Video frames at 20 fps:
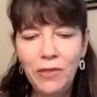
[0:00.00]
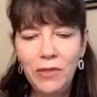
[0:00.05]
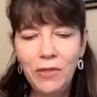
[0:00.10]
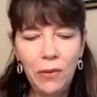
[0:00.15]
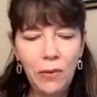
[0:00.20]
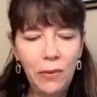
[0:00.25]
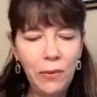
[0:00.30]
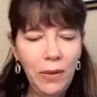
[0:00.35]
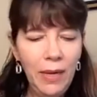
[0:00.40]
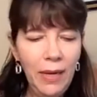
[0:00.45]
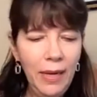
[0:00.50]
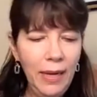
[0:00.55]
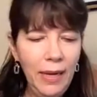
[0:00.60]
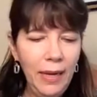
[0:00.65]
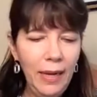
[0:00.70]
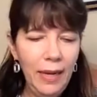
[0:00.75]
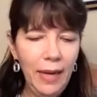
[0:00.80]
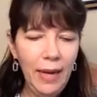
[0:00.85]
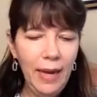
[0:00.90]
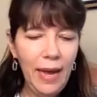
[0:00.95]
So
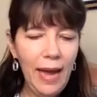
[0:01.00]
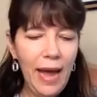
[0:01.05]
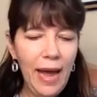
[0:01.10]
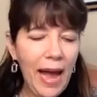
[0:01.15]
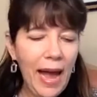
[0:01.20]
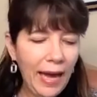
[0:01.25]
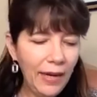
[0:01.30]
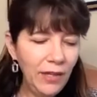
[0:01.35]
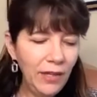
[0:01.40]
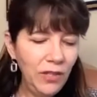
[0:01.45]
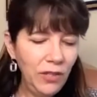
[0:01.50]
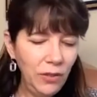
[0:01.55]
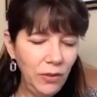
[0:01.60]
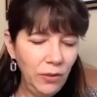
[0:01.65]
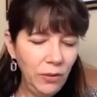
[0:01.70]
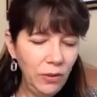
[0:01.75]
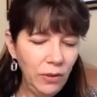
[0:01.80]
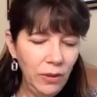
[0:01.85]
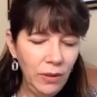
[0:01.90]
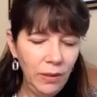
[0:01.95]

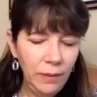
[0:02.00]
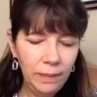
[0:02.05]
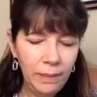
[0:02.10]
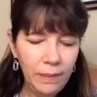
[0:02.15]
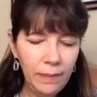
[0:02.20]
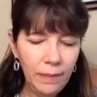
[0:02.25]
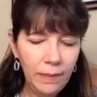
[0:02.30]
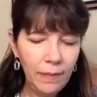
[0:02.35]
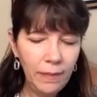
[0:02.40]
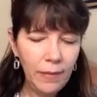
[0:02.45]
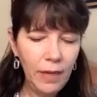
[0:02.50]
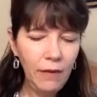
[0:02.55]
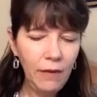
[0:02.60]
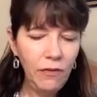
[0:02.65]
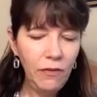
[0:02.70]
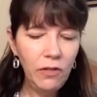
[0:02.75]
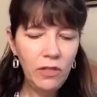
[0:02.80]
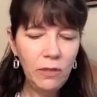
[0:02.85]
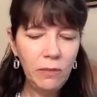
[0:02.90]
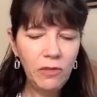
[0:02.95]
Additude,
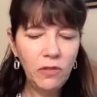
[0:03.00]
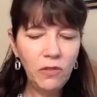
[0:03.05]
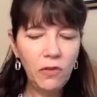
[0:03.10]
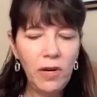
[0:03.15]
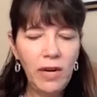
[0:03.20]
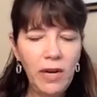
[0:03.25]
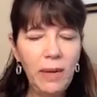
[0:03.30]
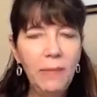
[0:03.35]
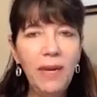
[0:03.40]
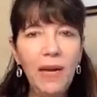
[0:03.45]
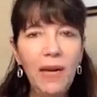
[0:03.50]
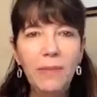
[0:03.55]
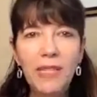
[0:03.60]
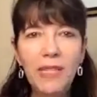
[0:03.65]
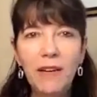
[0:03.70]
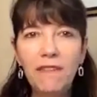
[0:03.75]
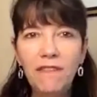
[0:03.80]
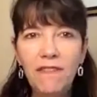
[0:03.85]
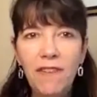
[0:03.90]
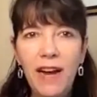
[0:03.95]
if you subscribe, it
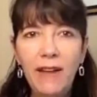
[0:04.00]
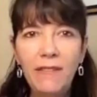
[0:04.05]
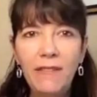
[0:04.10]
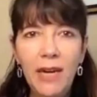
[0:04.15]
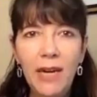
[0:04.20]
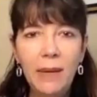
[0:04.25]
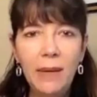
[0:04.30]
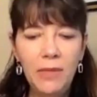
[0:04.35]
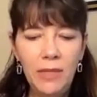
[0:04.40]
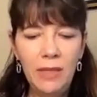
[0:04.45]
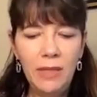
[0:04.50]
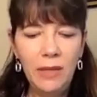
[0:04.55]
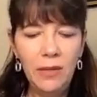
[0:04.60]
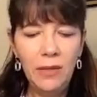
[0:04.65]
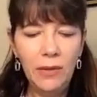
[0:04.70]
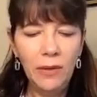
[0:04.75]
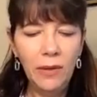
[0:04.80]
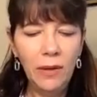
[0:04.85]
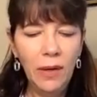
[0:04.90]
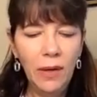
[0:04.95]
comes out 5 times a
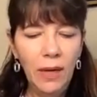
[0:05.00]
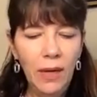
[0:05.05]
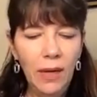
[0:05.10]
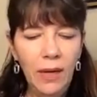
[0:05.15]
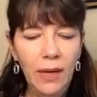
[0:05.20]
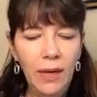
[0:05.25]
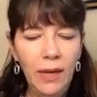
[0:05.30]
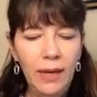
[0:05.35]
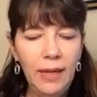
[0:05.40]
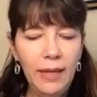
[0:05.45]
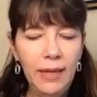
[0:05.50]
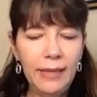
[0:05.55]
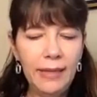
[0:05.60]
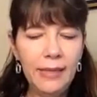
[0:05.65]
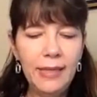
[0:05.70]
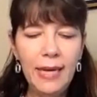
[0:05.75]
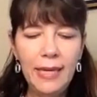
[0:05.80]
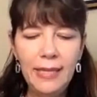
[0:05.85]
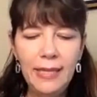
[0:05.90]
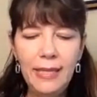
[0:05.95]
year.
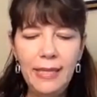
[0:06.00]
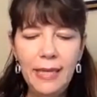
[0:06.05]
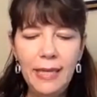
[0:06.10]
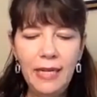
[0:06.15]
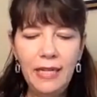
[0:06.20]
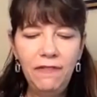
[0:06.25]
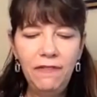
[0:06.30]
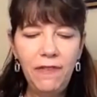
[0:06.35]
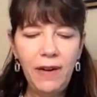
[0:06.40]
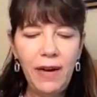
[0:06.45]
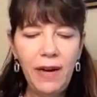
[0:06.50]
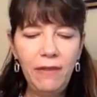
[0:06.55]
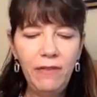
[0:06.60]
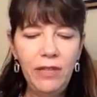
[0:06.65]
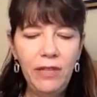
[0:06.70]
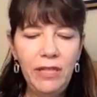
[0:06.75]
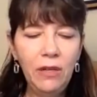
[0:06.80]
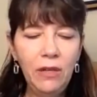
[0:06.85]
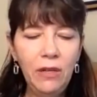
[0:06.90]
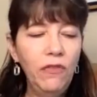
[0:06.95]
It's
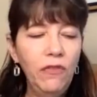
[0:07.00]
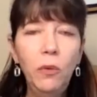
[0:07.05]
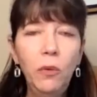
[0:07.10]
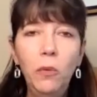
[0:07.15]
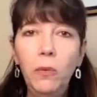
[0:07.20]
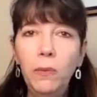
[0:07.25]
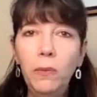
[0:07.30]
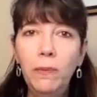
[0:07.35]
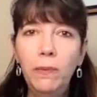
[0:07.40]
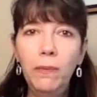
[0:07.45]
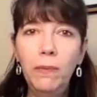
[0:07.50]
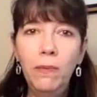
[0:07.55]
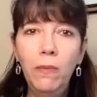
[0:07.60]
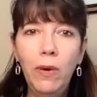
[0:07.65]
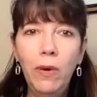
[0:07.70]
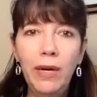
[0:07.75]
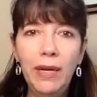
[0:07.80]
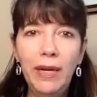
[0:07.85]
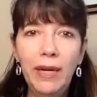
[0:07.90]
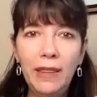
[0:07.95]
$19.95 a year if you
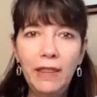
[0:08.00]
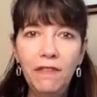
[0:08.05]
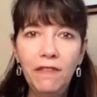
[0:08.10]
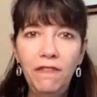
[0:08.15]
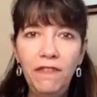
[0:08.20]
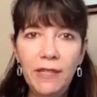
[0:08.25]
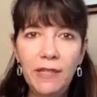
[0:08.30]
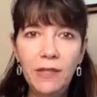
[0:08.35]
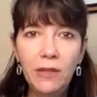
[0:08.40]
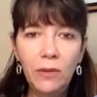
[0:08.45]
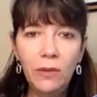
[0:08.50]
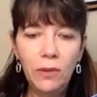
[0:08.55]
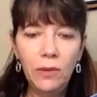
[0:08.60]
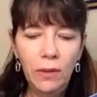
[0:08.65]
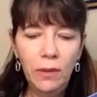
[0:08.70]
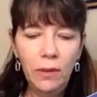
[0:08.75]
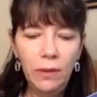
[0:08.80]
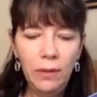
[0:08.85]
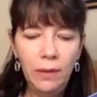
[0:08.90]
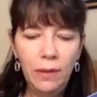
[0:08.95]
want to get the
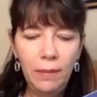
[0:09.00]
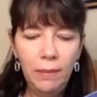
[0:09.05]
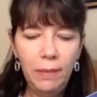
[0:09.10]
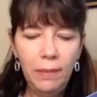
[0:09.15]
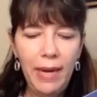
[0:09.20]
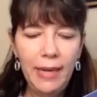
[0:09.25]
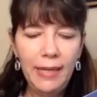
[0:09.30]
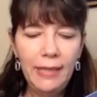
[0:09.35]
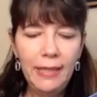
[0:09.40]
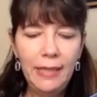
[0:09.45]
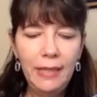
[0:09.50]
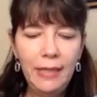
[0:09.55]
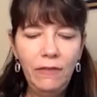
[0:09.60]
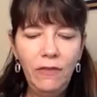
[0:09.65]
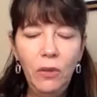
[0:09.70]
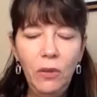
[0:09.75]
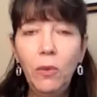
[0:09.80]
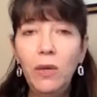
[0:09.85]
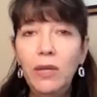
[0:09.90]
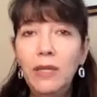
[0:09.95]
physical magazine.
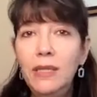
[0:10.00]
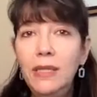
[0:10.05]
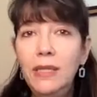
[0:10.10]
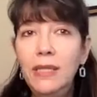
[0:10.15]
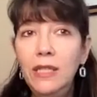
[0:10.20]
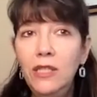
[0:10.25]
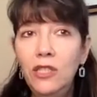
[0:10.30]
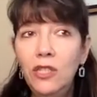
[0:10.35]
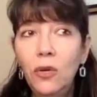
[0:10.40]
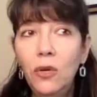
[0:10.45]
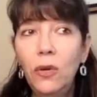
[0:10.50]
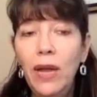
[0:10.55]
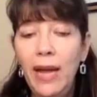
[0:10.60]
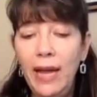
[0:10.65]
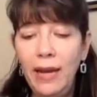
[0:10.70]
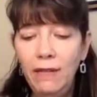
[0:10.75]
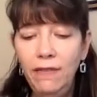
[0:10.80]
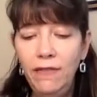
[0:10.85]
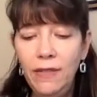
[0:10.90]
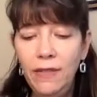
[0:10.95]
If you want digital
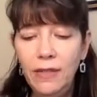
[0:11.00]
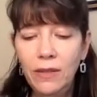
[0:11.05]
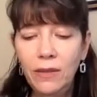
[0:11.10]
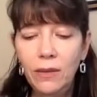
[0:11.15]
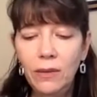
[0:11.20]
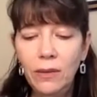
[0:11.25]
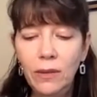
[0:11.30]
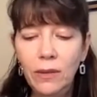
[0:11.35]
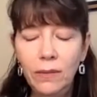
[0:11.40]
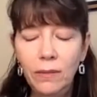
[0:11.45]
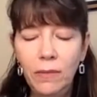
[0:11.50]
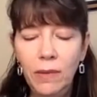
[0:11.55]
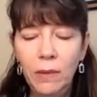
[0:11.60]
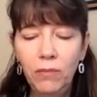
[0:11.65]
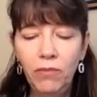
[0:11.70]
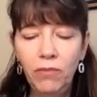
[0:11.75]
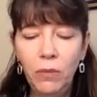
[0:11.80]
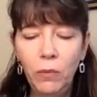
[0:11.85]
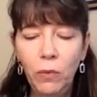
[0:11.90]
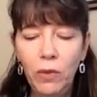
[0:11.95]
and physical, the
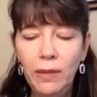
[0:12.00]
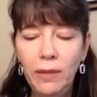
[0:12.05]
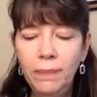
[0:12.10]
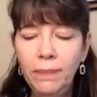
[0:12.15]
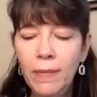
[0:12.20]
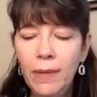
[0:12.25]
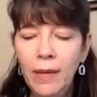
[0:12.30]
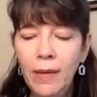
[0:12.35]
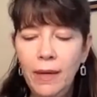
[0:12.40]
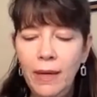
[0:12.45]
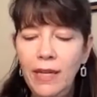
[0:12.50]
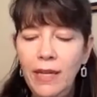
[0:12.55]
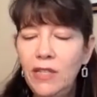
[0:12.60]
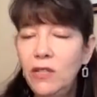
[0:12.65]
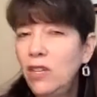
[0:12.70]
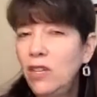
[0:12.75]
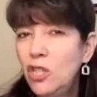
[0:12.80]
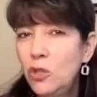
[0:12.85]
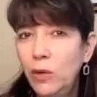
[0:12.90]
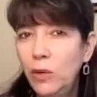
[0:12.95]
print one,
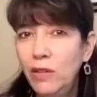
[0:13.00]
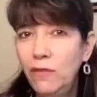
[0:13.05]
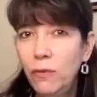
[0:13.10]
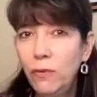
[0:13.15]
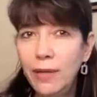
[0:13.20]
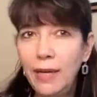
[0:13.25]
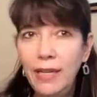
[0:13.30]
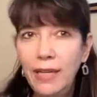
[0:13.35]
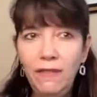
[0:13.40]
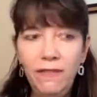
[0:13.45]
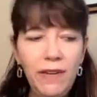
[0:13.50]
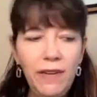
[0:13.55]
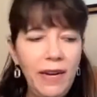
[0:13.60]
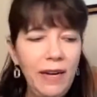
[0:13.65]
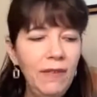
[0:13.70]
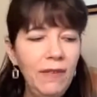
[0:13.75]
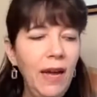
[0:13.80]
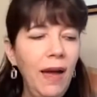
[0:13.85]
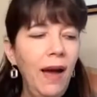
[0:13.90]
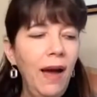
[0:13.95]
it's only
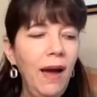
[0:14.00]
$24.95.